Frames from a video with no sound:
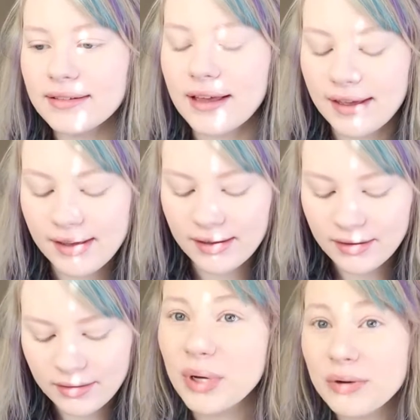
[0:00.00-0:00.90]
like
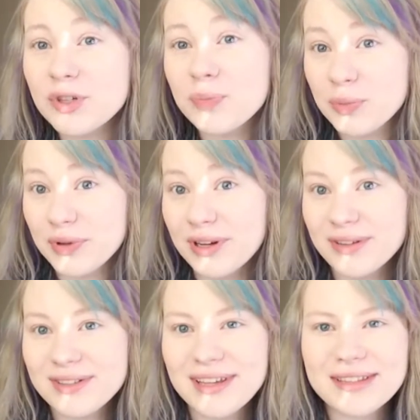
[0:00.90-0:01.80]
brownish purple colors.